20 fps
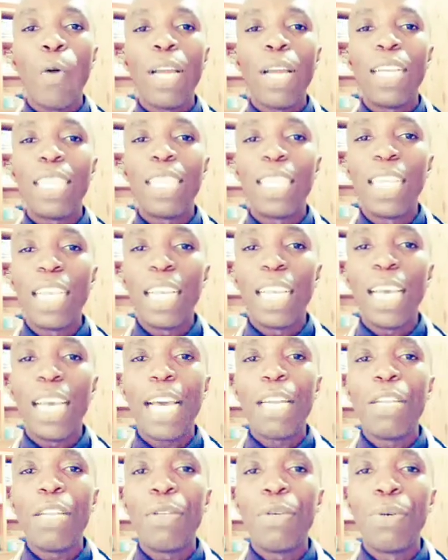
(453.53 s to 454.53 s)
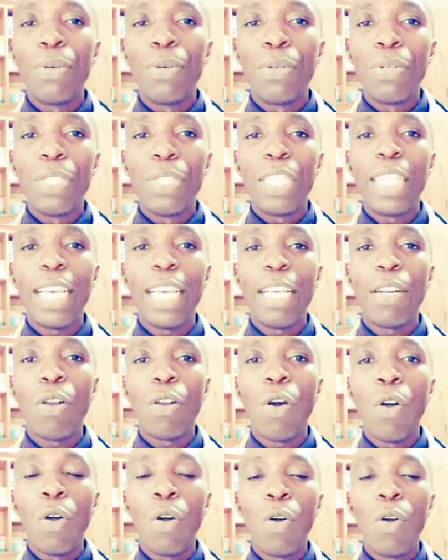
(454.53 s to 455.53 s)
what can you
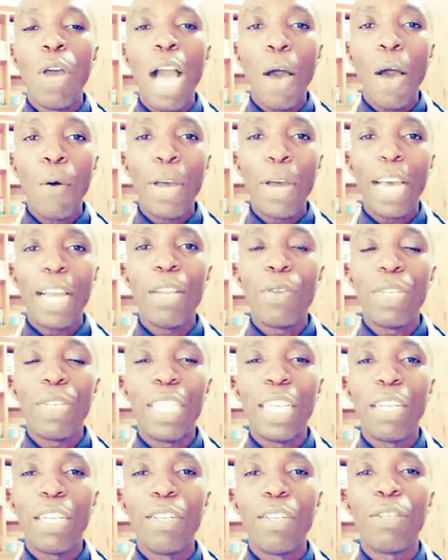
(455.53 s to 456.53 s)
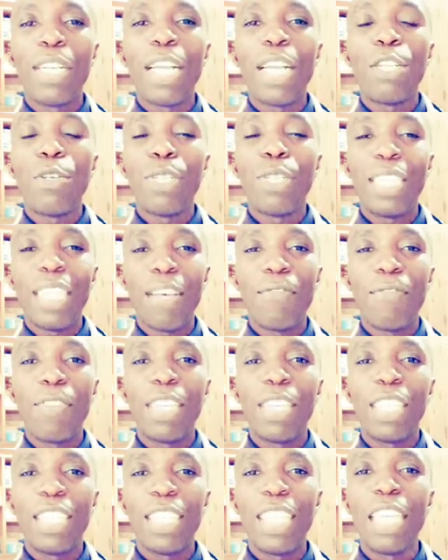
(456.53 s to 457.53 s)
tell, or how can you tell that your
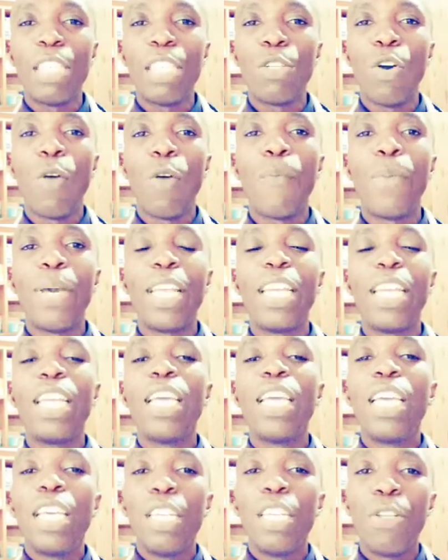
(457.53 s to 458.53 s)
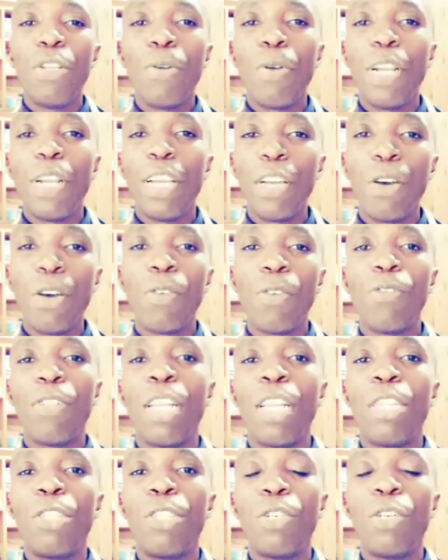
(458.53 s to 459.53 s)
cervix is open during
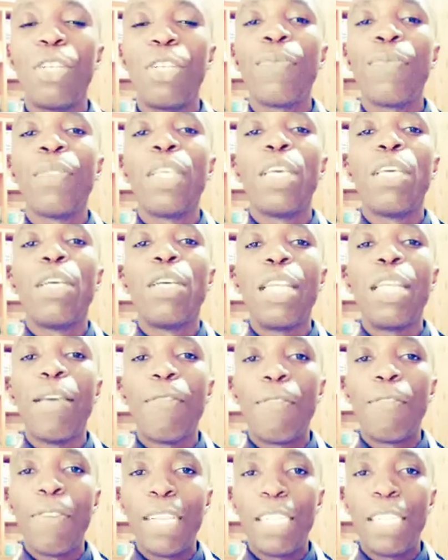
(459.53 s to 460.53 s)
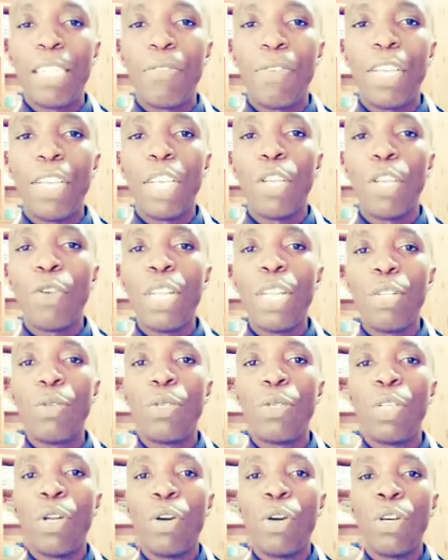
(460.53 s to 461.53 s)
ovulation? The first thing you need
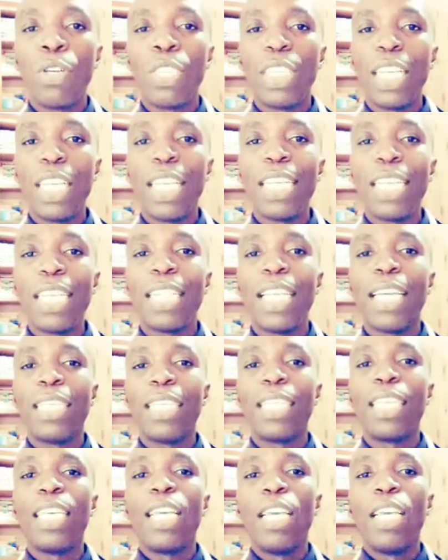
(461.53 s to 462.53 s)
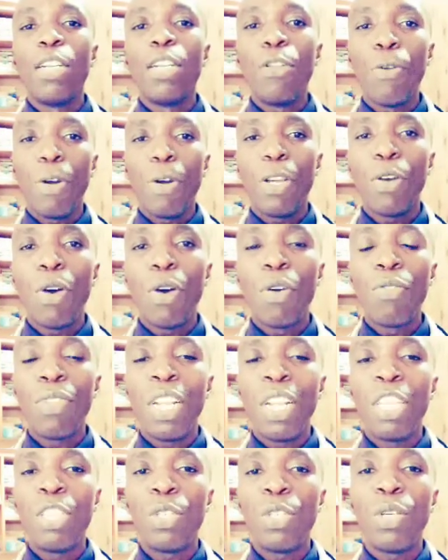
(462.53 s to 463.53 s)
to note is that during
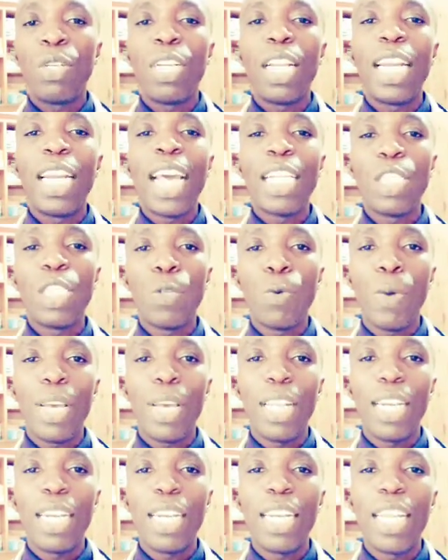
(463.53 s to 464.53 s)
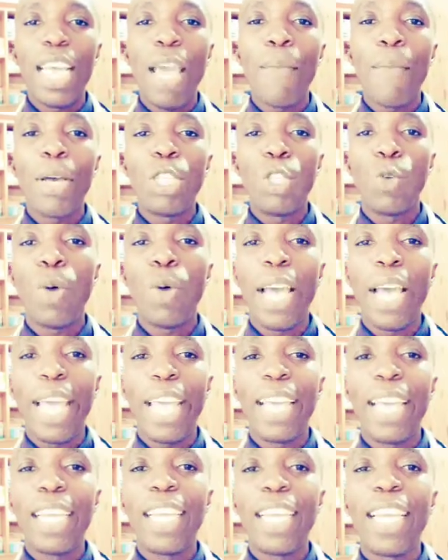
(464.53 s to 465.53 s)
ovulation, that's when a mature
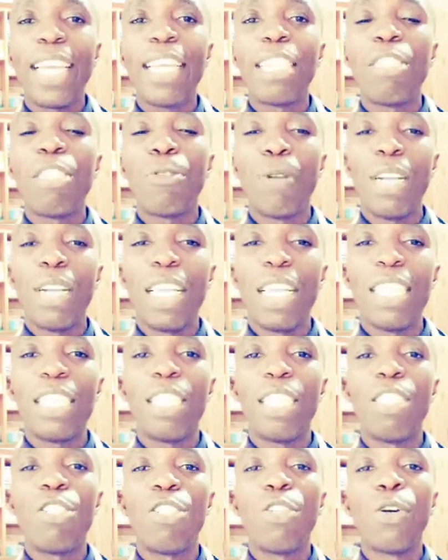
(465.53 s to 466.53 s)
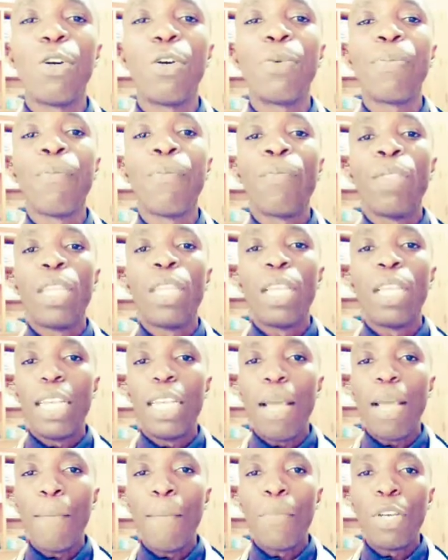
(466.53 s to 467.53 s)
egg is released. So
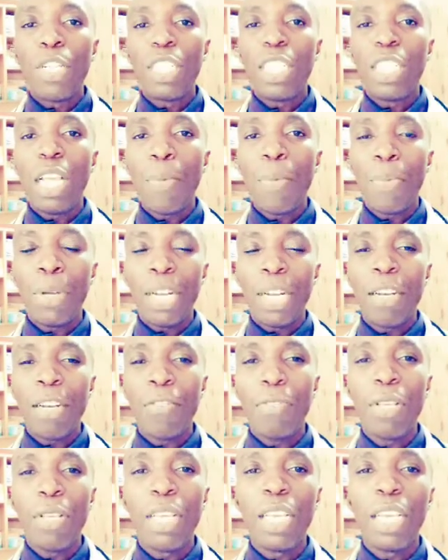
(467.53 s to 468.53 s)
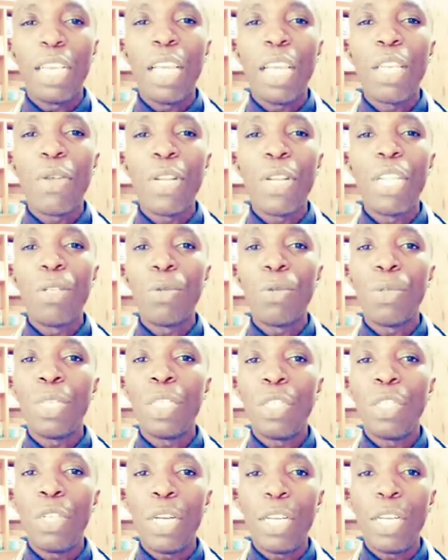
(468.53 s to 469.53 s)
the most important thing you need
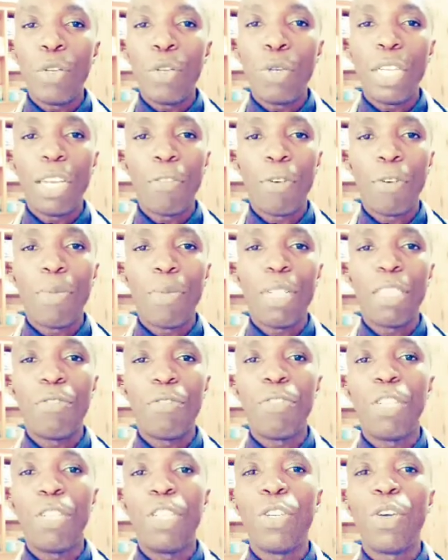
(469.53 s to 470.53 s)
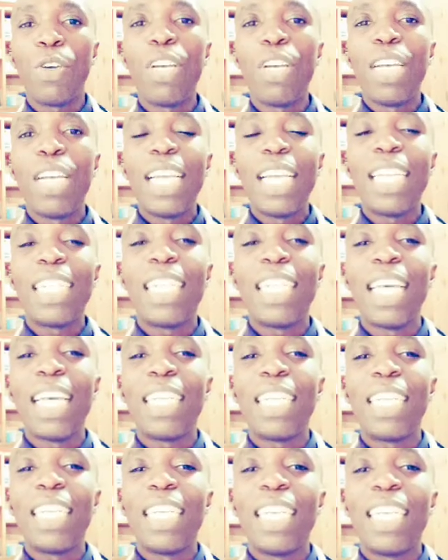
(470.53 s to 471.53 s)
to take from this video is
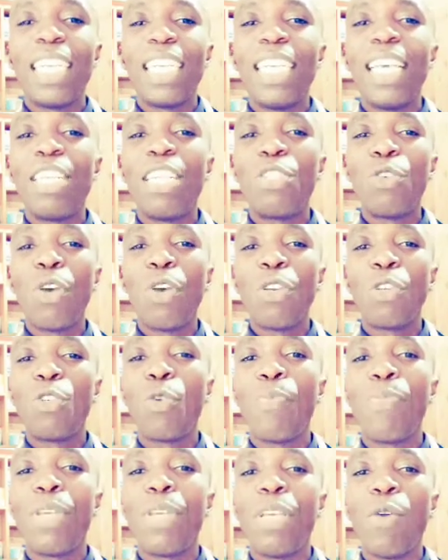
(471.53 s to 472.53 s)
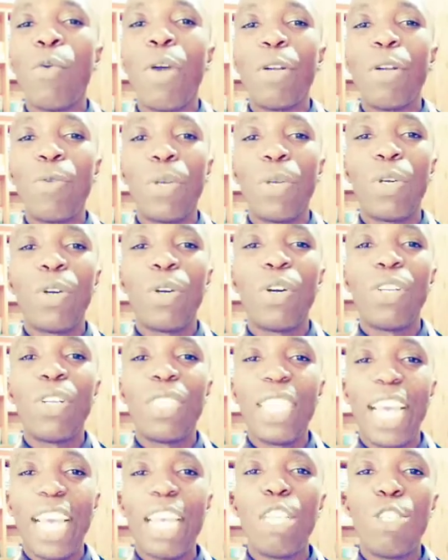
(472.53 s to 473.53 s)
that there's going to be what we
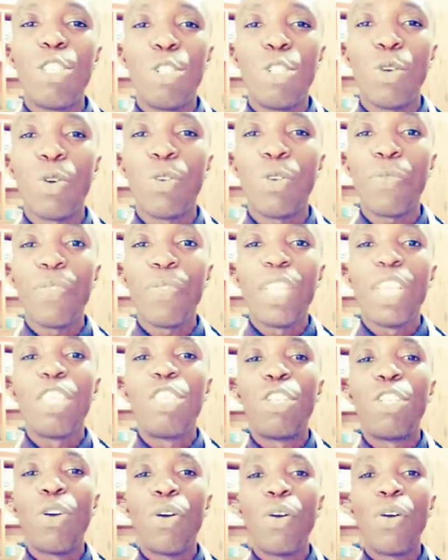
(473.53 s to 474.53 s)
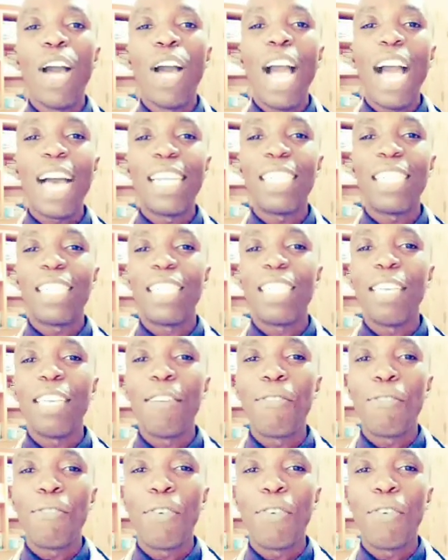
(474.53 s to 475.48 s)
call a show. Show has